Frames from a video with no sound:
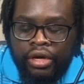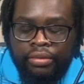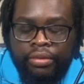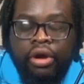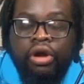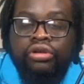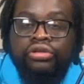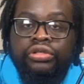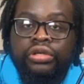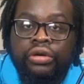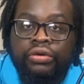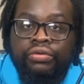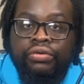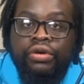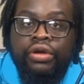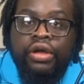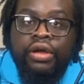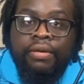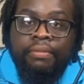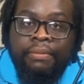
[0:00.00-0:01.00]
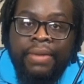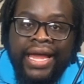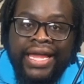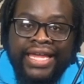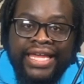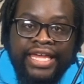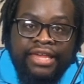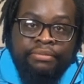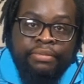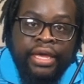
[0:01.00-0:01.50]
Also, my
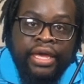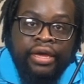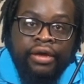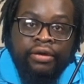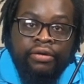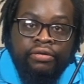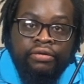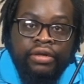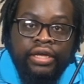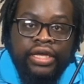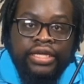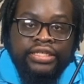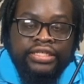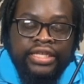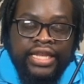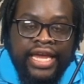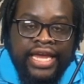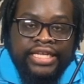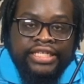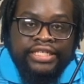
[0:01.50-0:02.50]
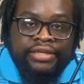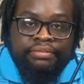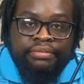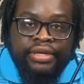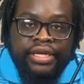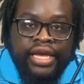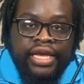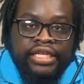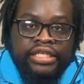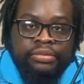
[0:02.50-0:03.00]
email is
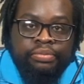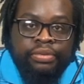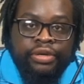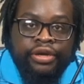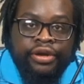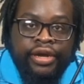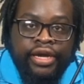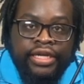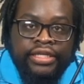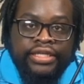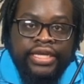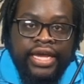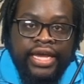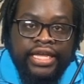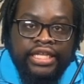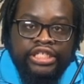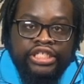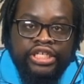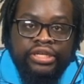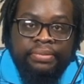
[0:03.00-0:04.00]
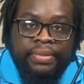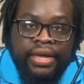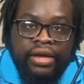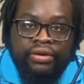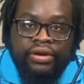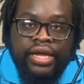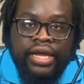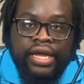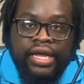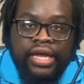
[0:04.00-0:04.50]

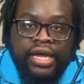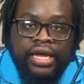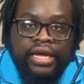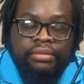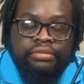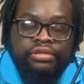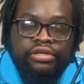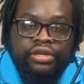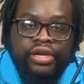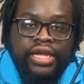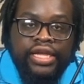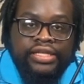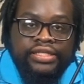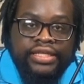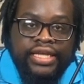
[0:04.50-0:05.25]
lazenbyexperience@gmail.com. So that's